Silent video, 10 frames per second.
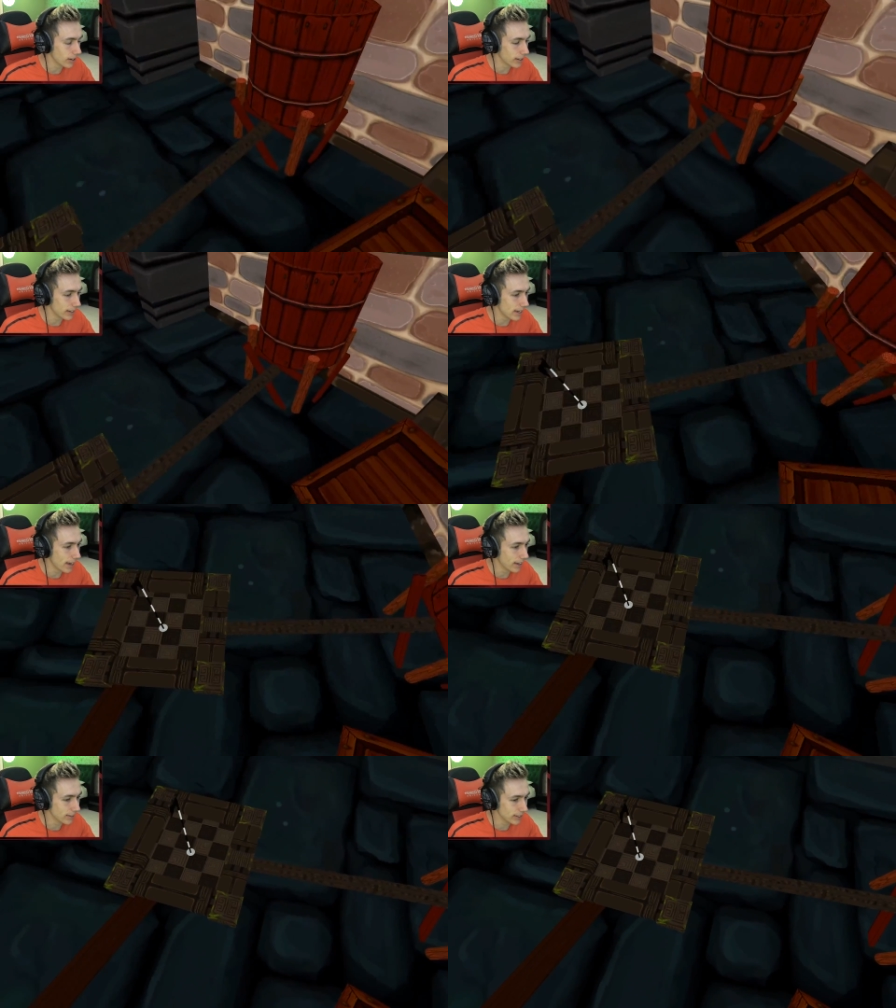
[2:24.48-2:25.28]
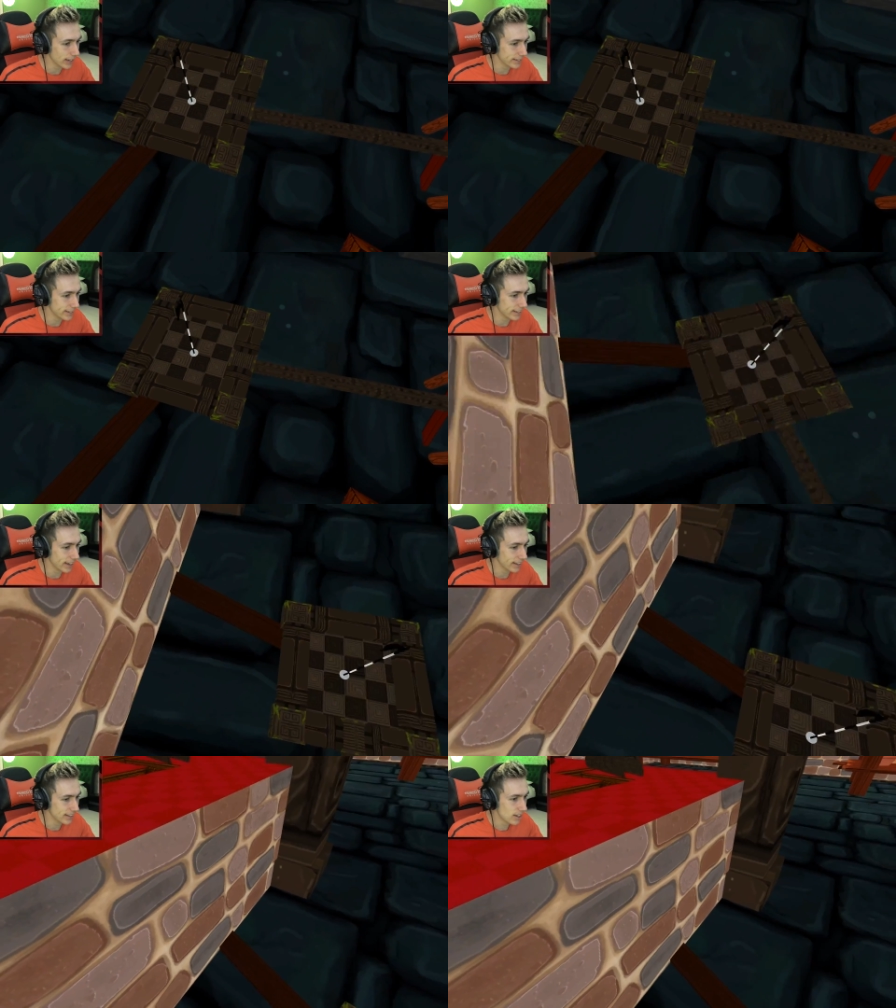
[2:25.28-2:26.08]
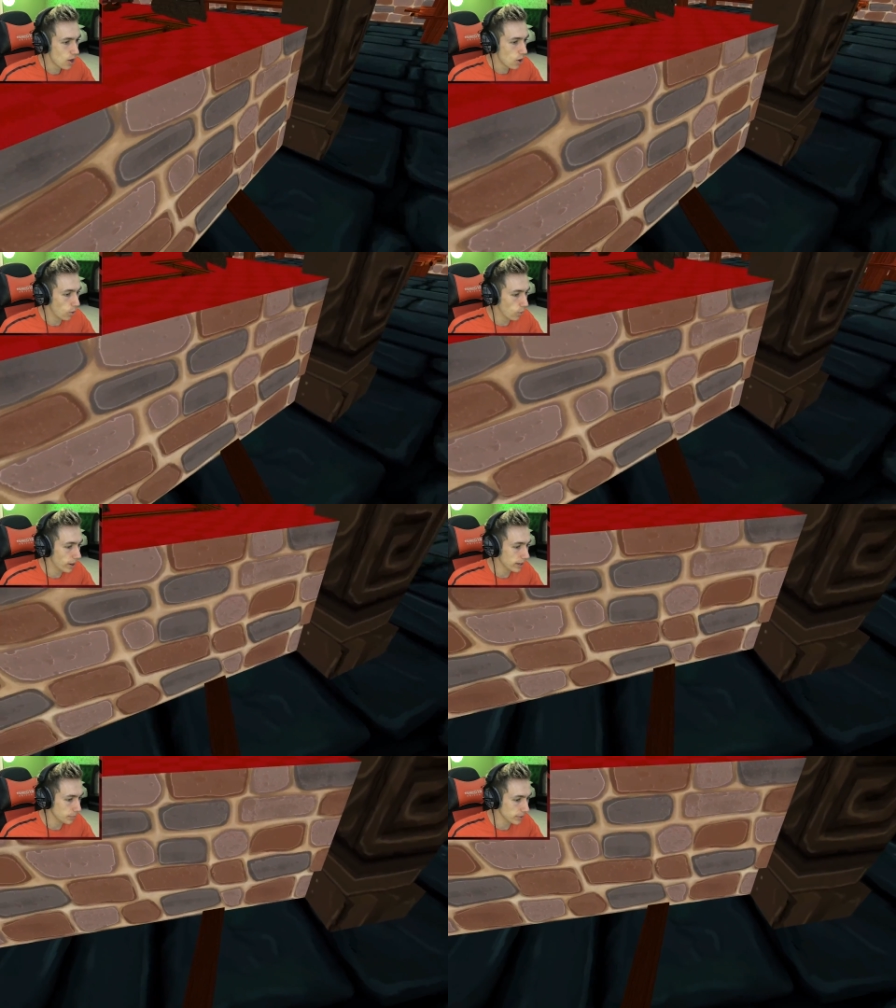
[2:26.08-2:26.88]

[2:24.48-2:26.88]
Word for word: Okay. Yeah. Yeah. Yeah. Oh. Yeah. Oh. oh wait.